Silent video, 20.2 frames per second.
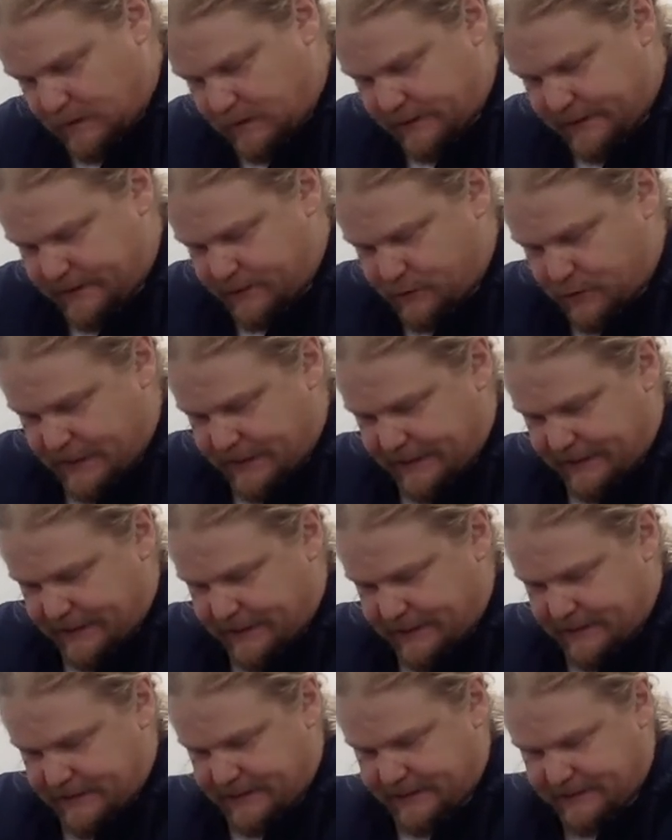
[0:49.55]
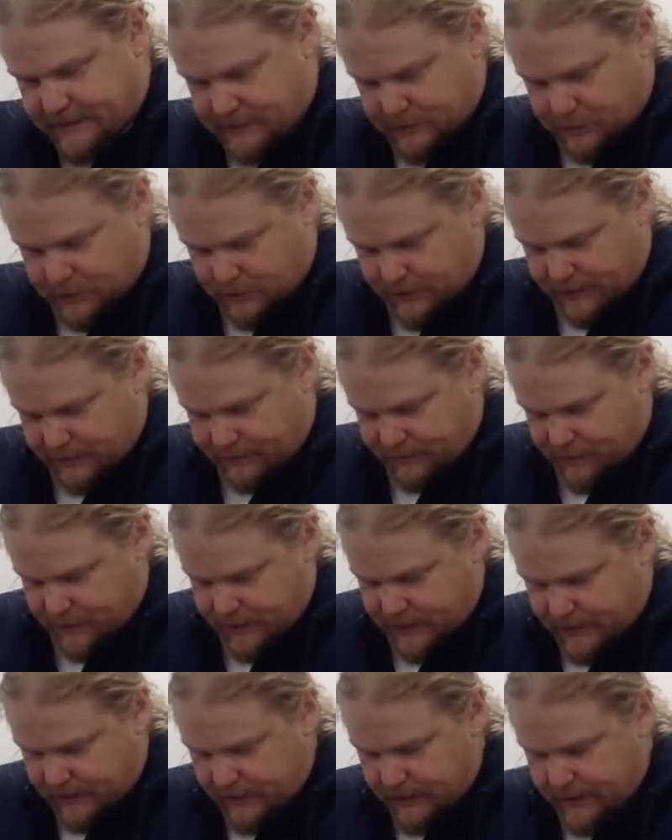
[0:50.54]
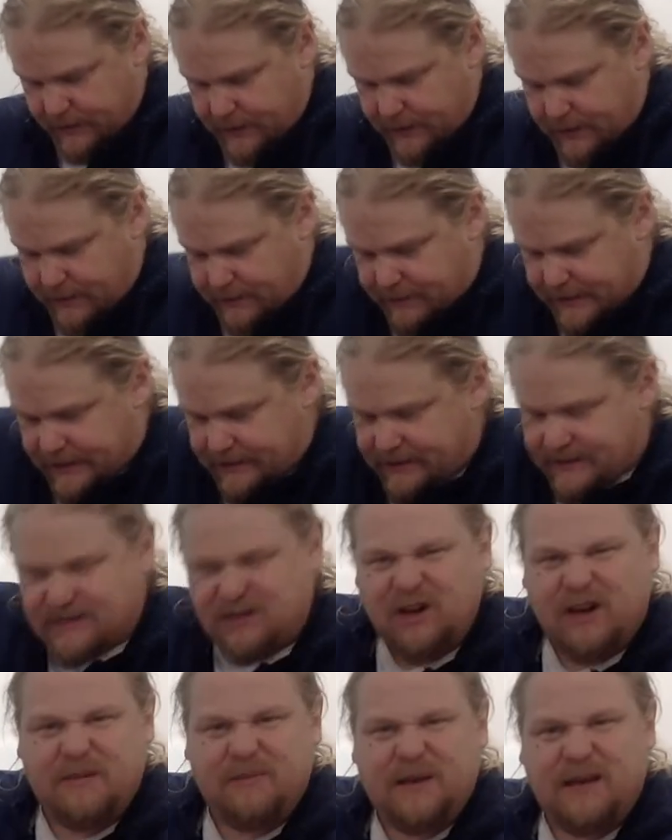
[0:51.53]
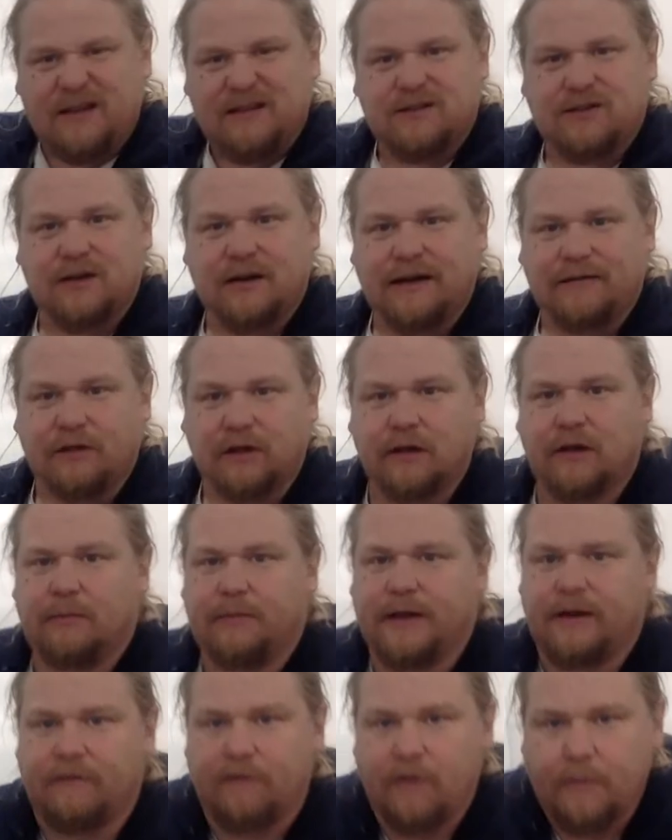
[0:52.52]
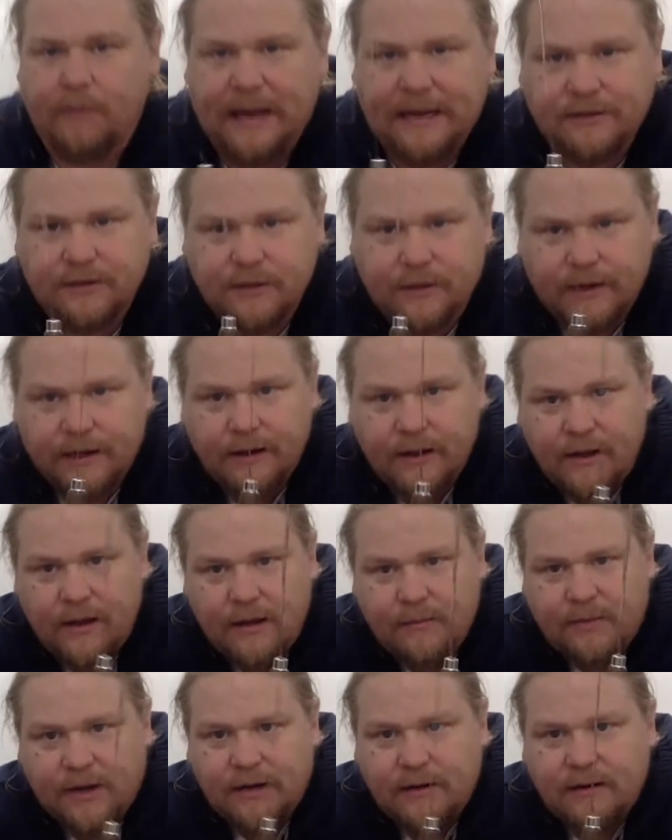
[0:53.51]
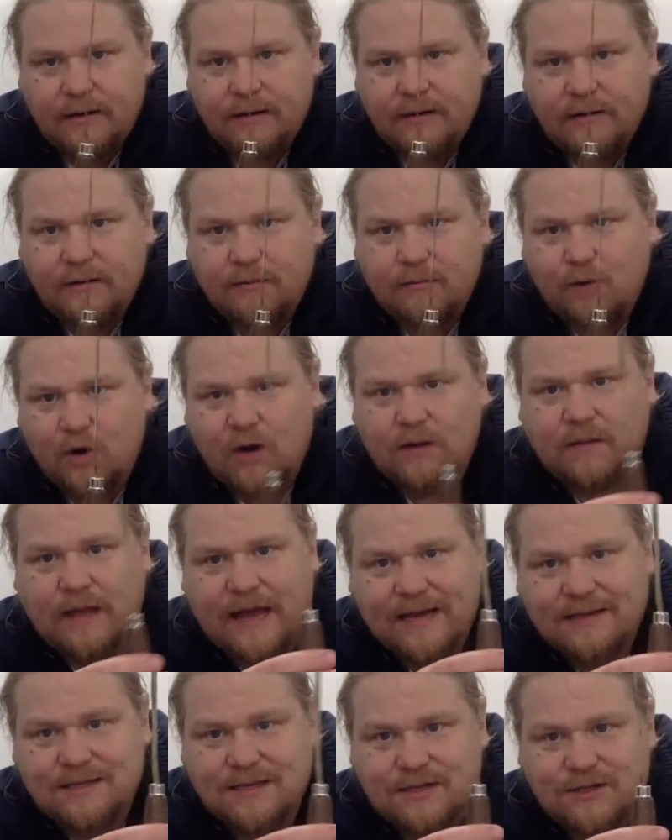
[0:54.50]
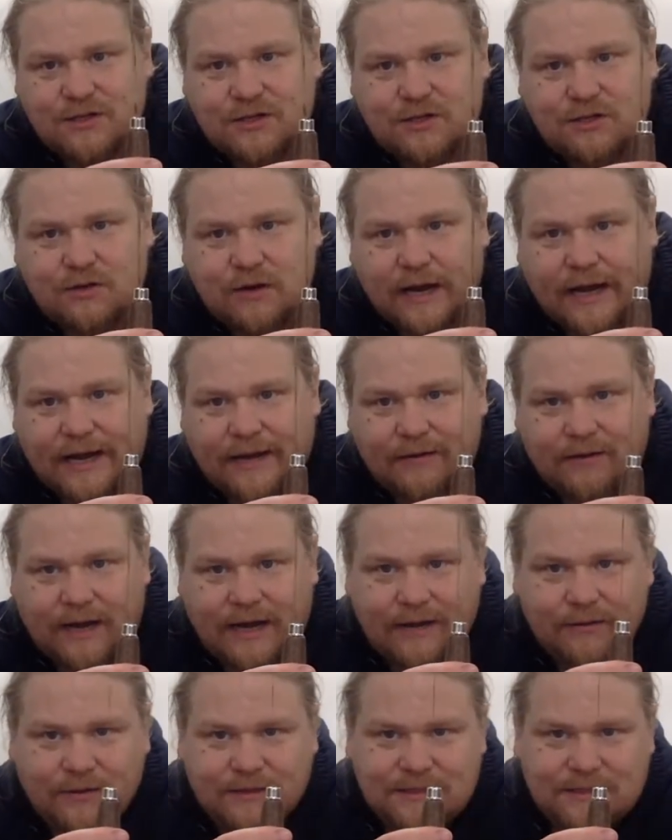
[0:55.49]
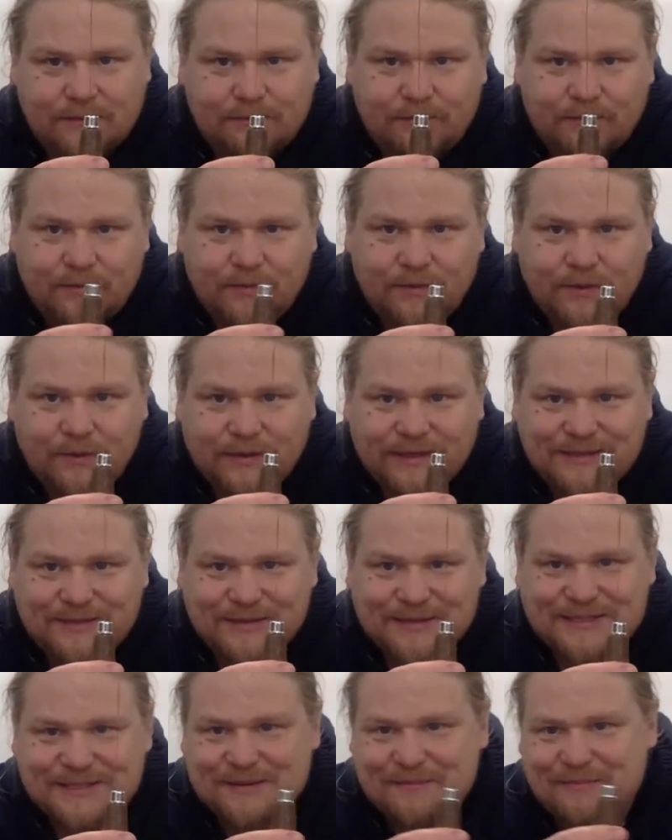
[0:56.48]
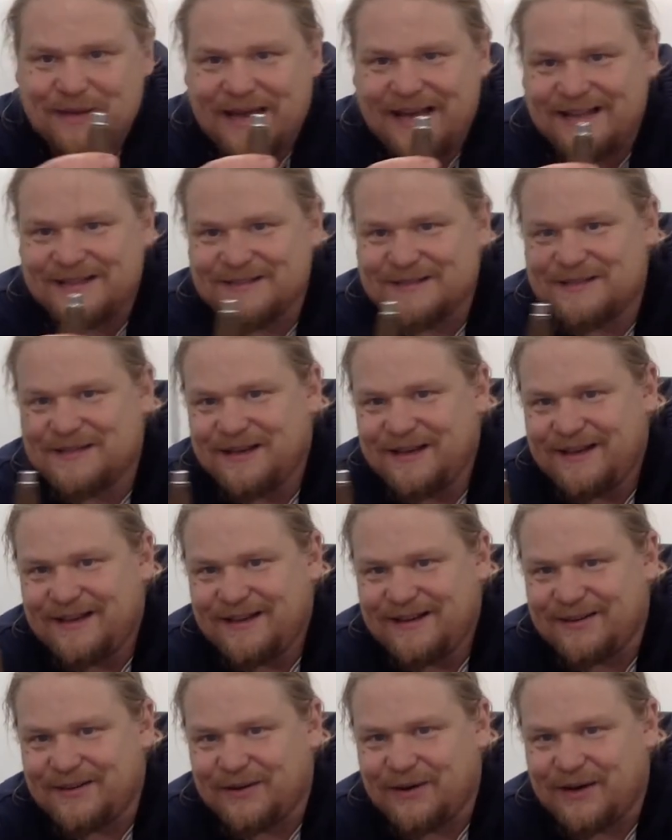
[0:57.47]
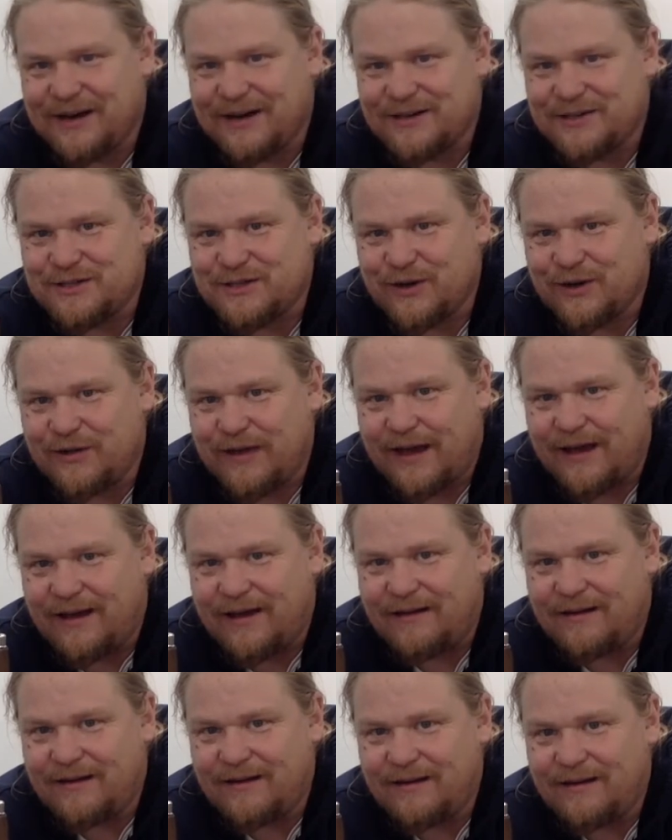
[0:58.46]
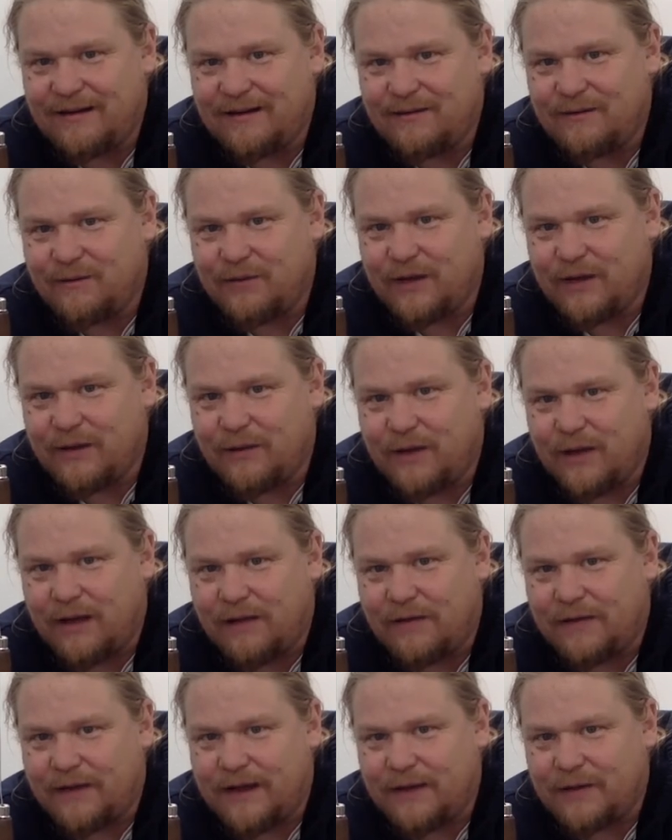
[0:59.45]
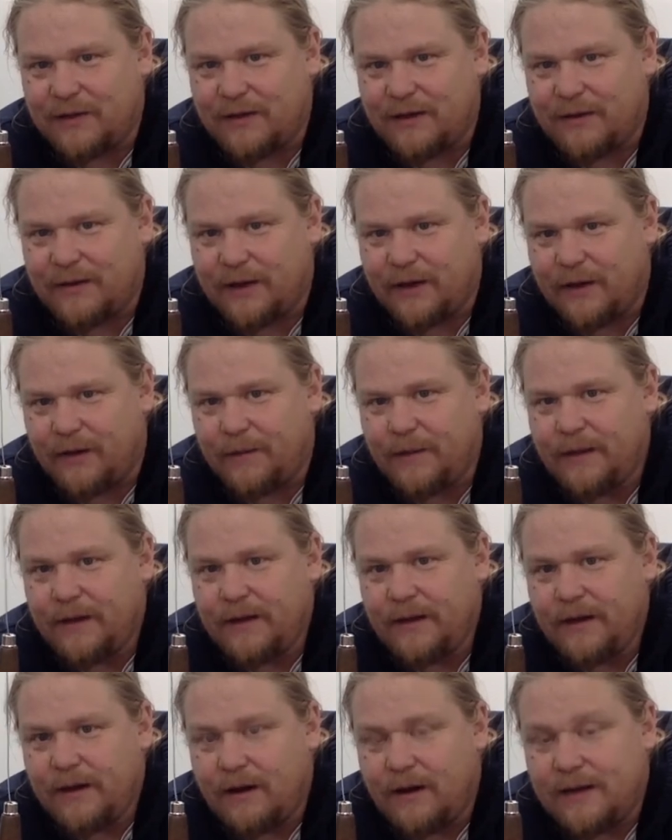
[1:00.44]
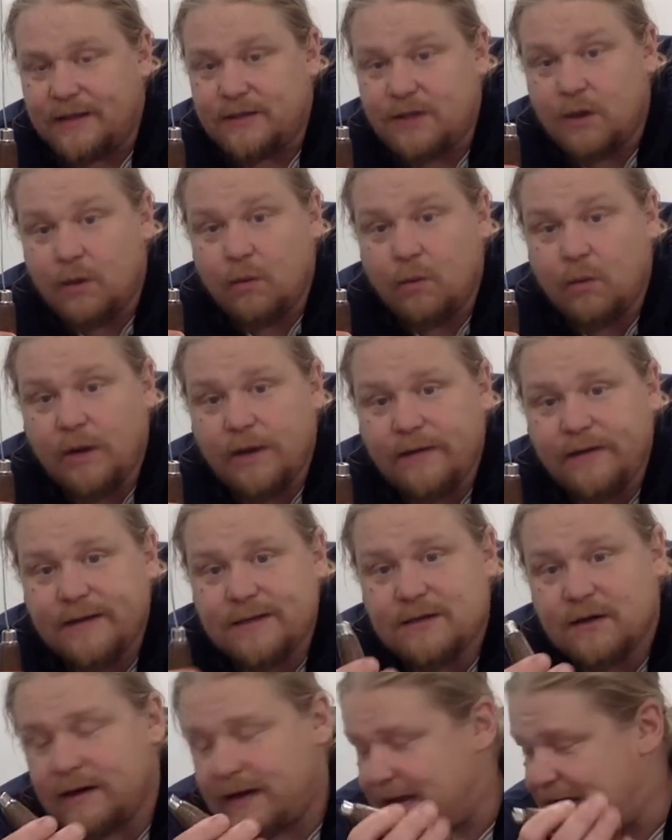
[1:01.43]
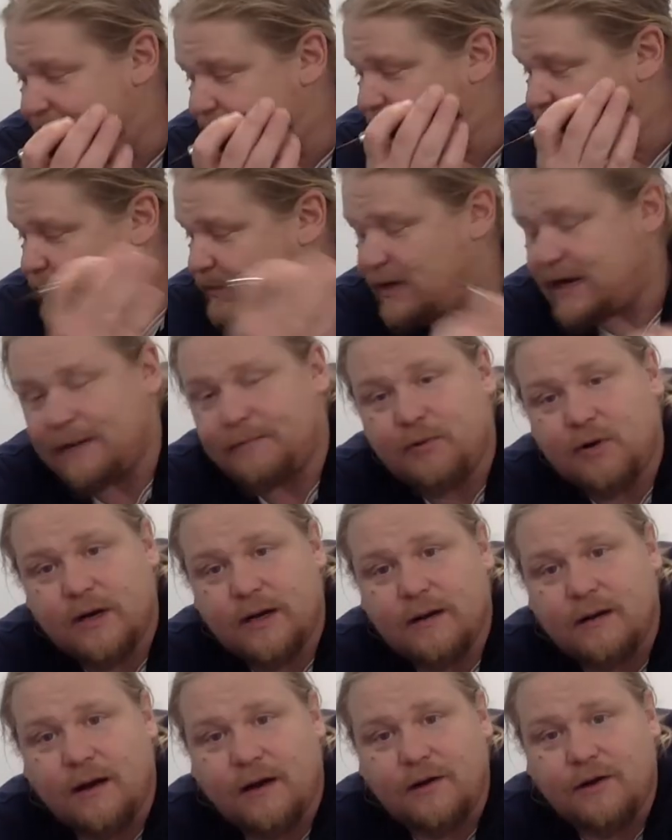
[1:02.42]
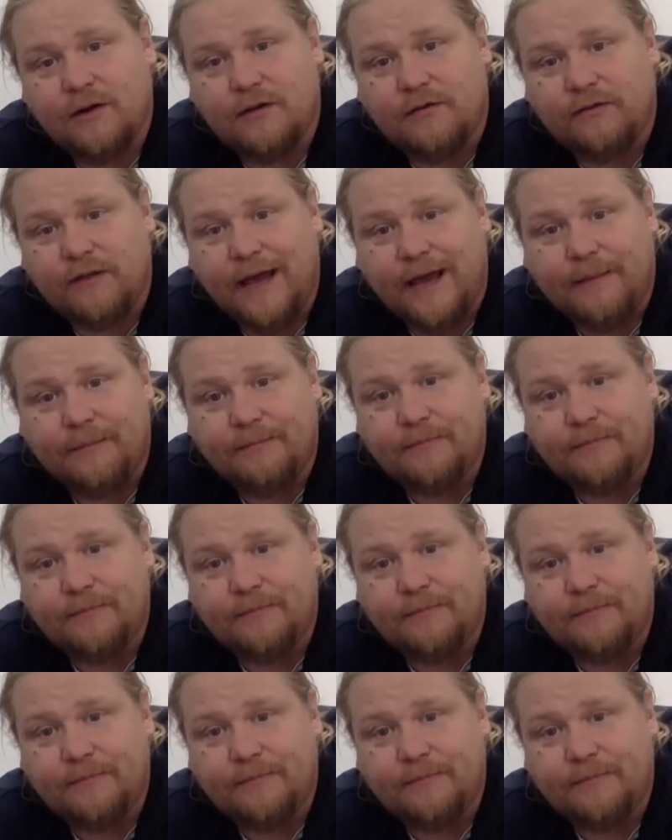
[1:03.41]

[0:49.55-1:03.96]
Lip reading: Okay, try to get it nice and straight for you, but it's going to have a little bit of a bend to it. But more or less, it's straight, right? With some bends. I don't know how to show that really well on the camera. There we go. All right. So what do you think is going to happen when I put it under the flame?